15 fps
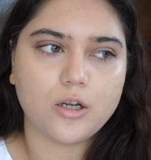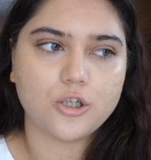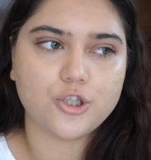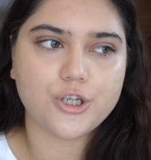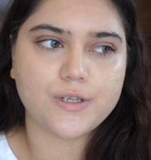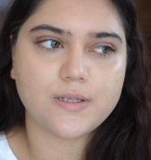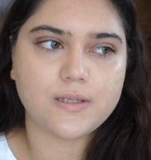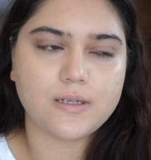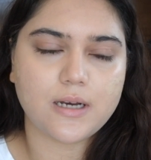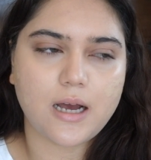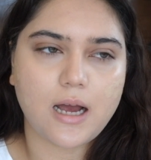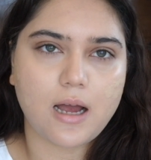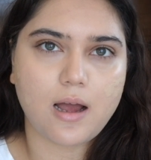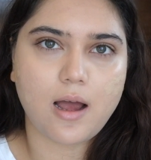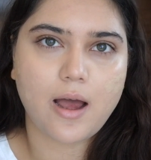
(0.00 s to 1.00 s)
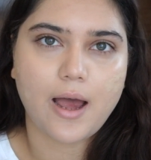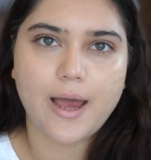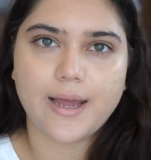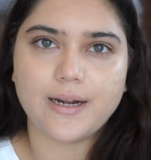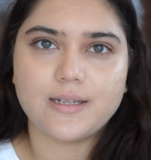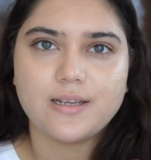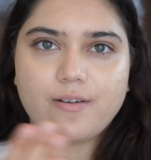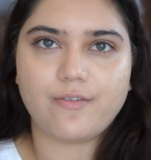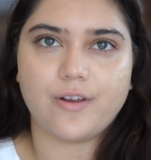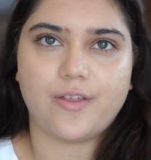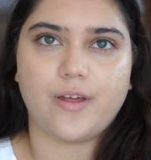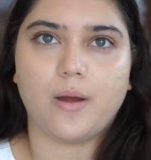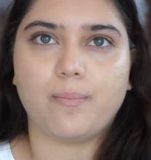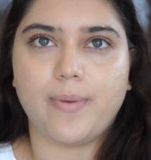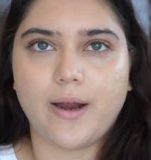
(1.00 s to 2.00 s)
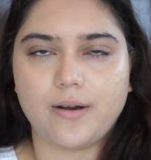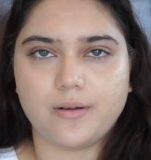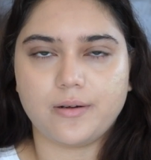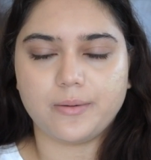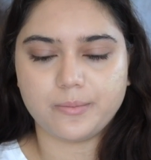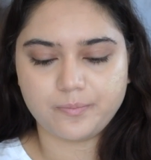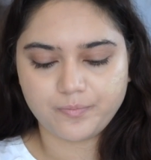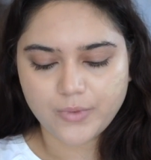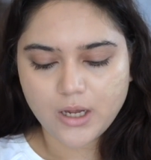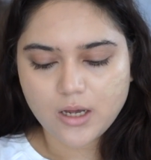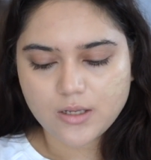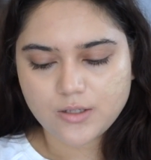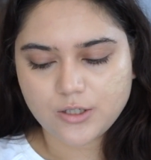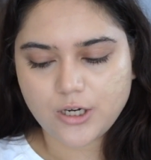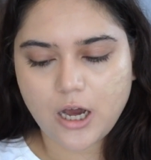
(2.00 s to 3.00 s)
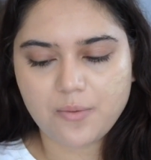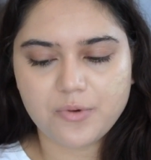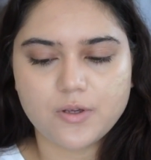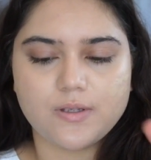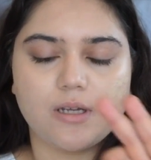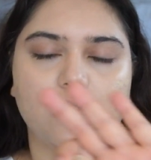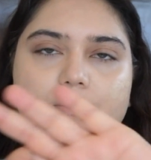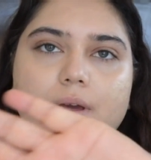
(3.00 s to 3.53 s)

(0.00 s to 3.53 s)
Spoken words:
just hides everything better. So now I'm using the